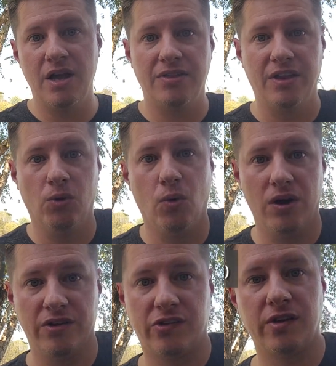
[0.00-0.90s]
than the
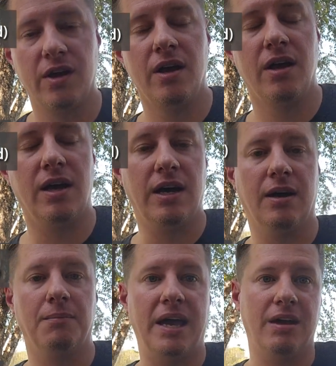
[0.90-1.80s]
ones uh,
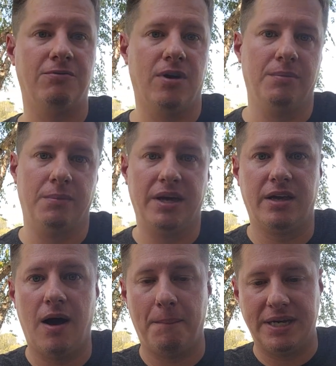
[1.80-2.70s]
made from the big
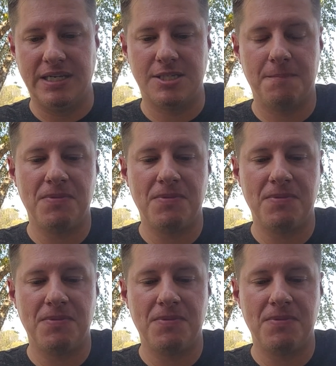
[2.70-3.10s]
companies.